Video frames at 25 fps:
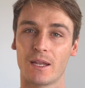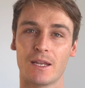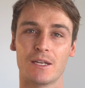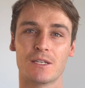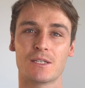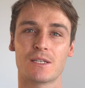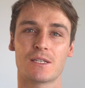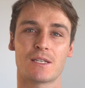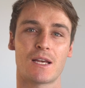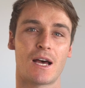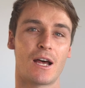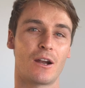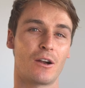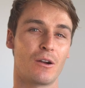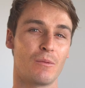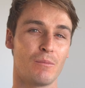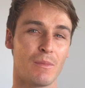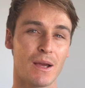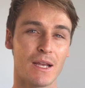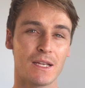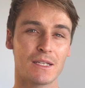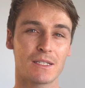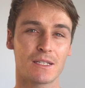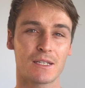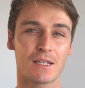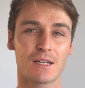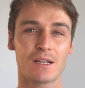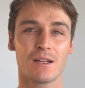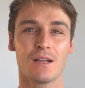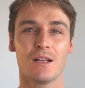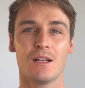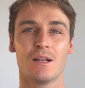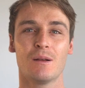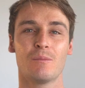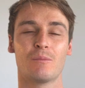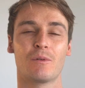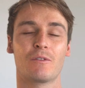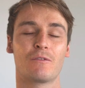lenses are amazing,
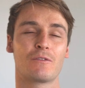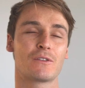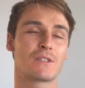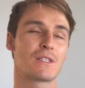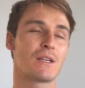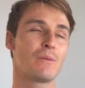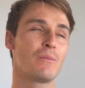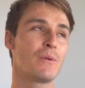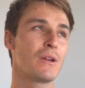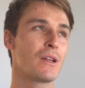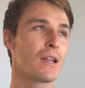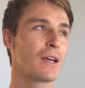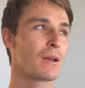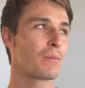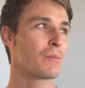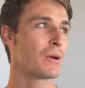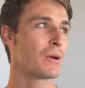but for someone like